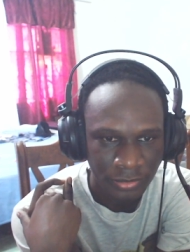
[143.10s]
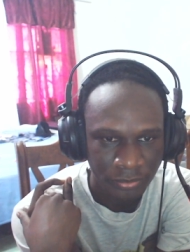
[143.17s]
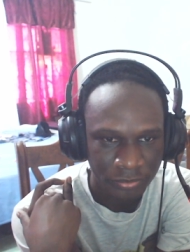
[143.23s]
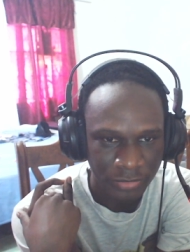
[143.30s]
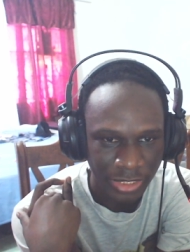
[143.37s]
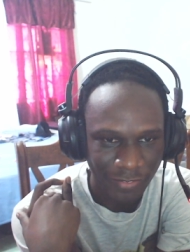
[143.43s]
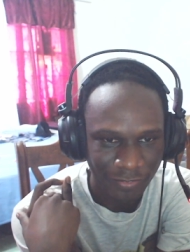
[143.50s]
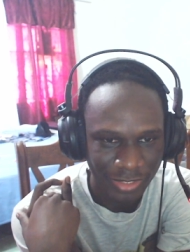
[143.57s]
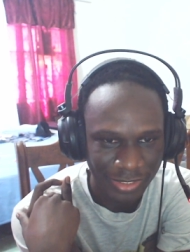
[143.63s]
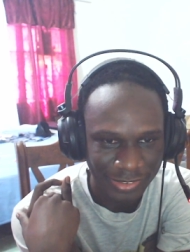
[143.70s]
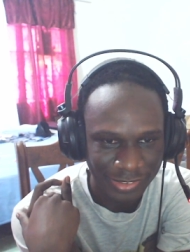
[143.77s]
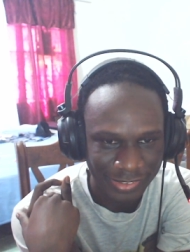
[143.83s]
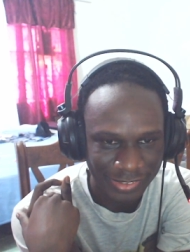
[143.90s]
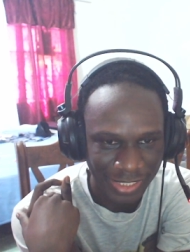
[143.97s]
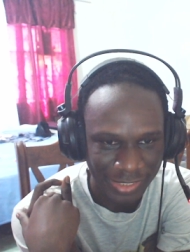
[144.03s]
If this
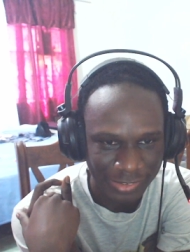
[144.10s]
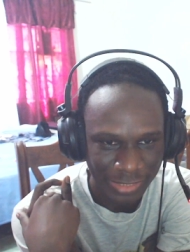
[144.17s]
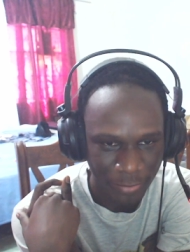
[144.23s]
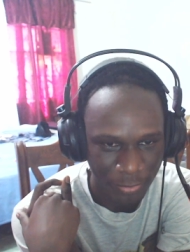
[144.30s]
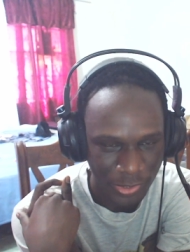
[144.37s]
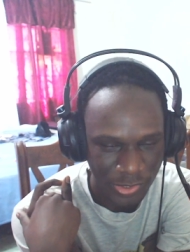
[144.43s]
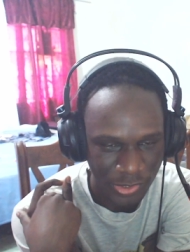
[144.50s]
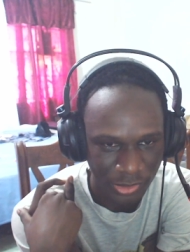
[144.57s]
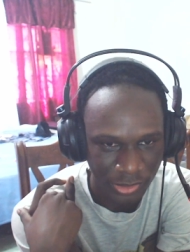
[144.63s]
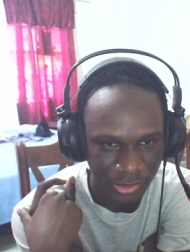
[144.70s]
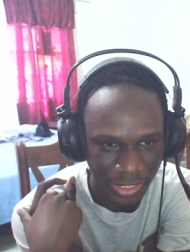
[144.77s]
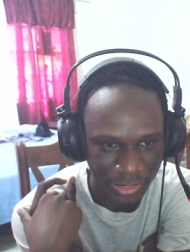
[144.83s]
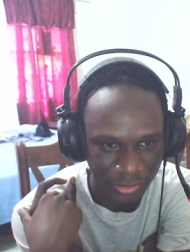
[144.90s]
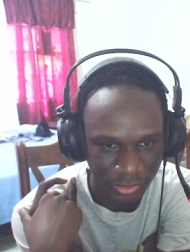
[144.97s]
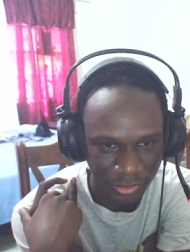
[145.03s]
is that type of show,
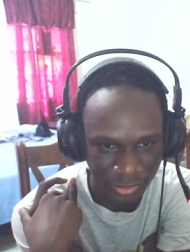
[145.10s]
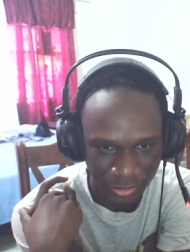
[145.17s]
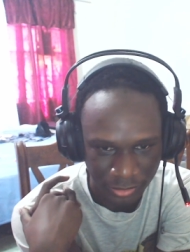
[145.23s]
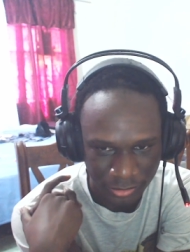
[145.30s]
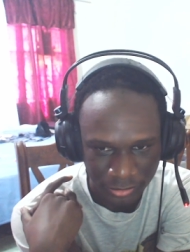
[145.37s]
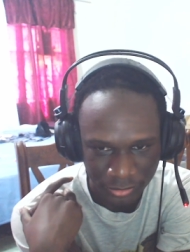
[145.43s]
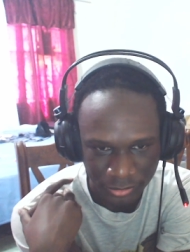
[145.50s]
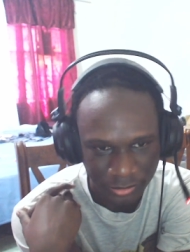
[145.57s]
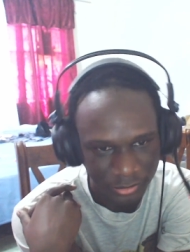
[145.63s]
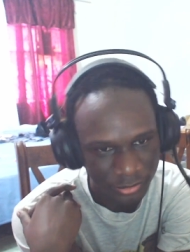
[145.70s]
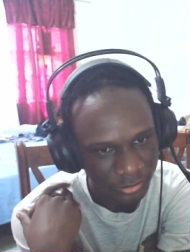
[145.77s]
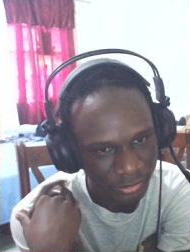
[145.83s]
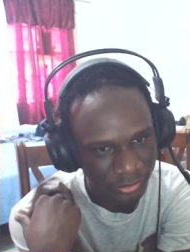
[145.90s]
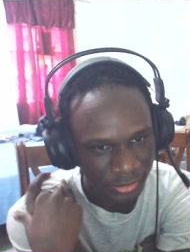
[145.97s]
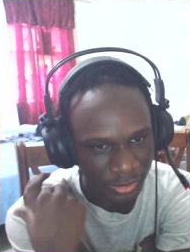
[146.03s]
I don't know.
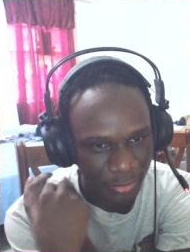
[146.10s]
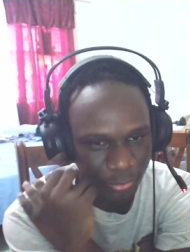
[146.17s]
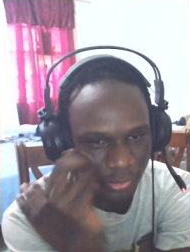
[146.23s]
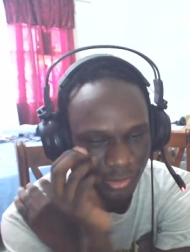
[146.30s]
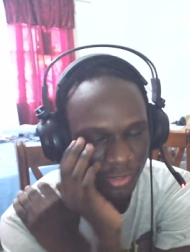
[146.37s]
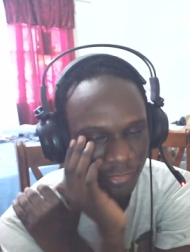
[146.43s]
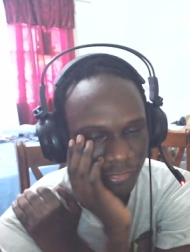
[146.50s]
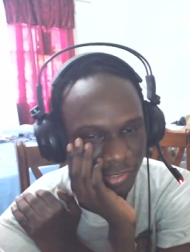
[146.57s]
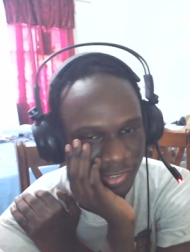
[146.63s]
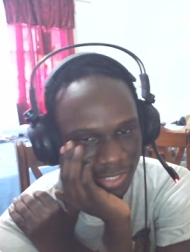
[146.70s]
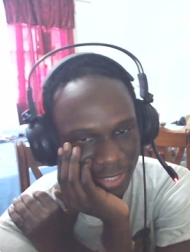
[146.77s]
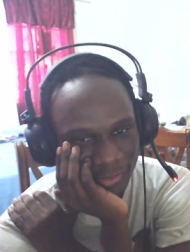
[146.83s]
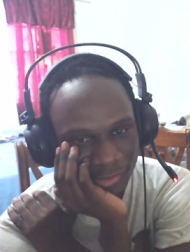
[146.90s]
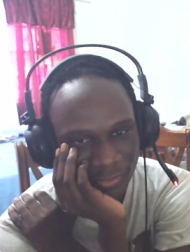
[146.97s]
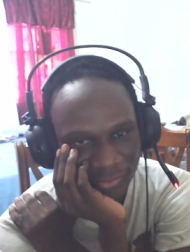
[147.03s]
The power of friendship.
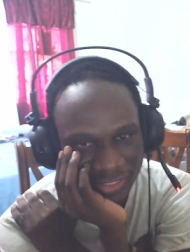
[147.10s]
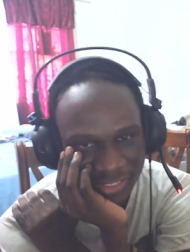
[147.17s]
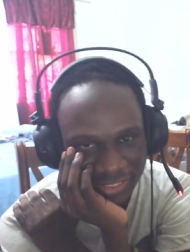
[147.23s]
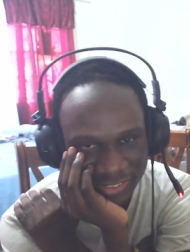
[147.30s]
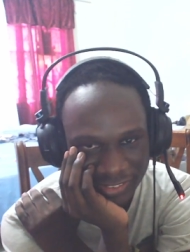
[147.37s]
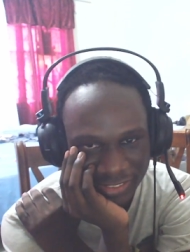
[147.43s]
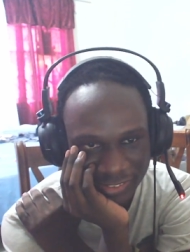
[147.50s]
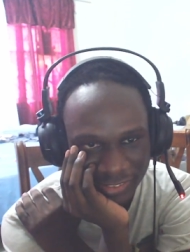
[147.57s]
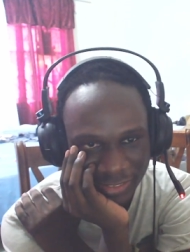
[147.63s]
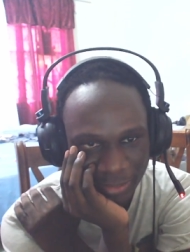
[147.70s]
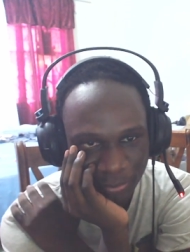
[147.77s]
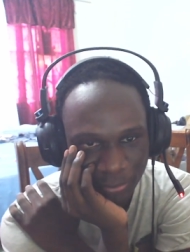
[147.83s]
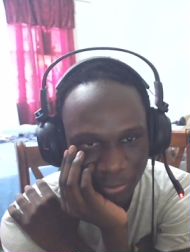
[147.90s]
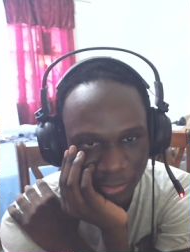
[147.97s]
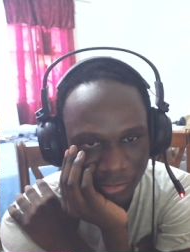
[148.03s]
I don't know if this this is a
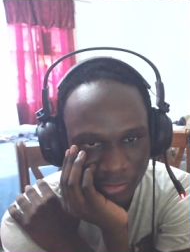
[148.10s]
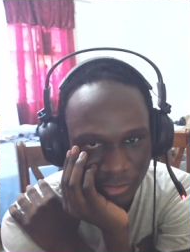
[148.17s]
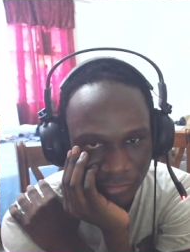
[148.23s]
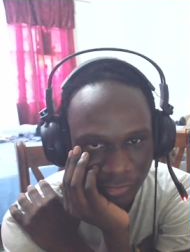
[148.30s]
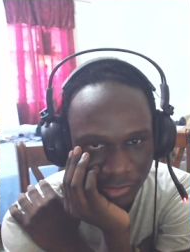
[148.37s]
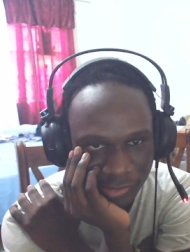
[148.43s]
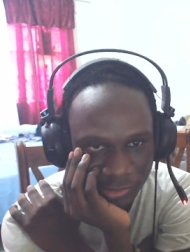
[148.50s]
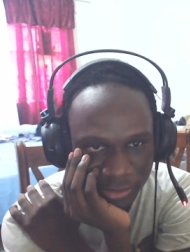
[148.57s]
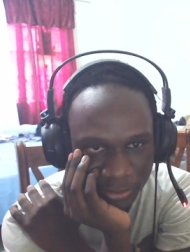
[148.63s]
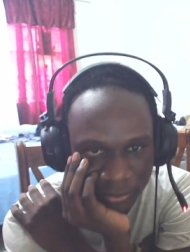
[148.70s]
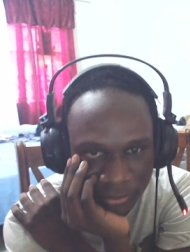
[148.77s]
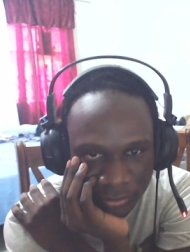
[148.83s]
power of friendship